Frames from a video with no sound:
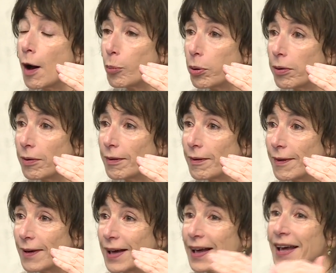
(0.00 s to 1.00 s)
up.
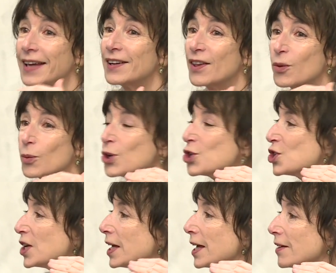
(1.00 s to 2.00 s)
In other words,
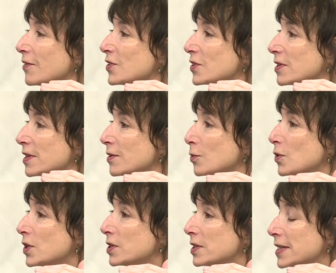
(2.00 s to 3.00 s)
she gives
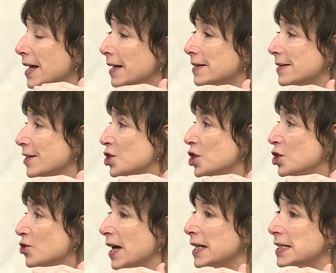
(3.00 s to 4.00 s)
the text that she
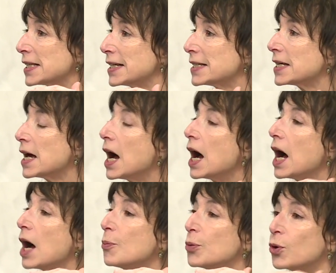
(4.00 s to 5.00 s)
translates
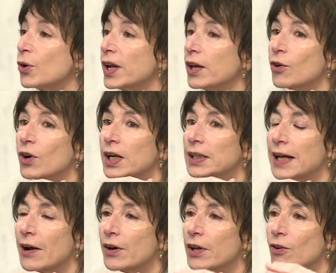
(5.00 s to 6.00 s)
a purity or a
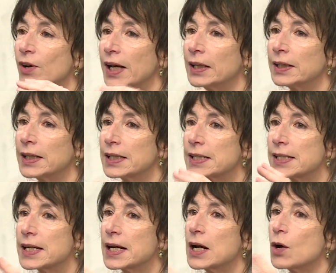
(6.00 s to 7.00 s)
clarity or an
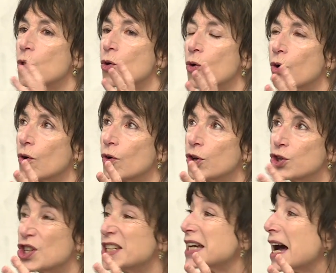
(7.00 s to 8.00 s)
elegance, or you know,
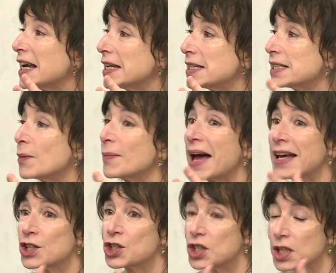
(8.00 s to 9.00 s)
she tidies them
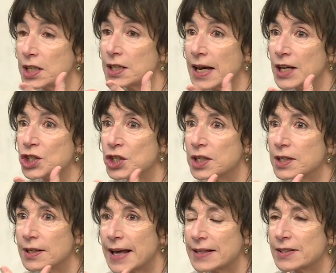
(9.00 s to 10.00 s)
as she
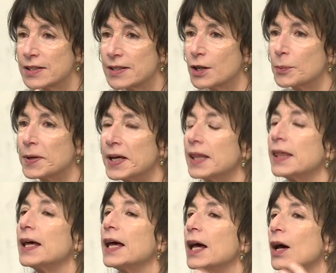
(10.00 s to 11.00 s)
gets to their pith,
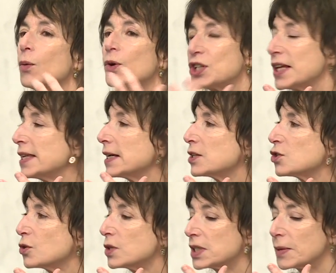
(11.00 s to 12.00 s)
which I think is
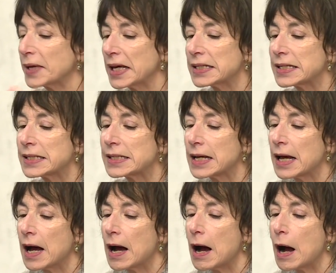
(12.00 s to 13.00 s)
true in some cases.
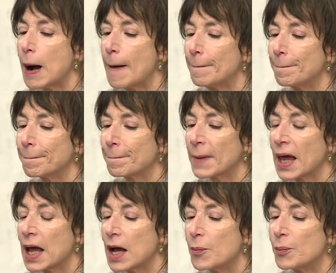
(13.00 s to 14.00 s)

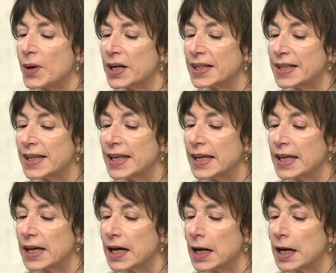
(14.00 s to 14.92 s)
But the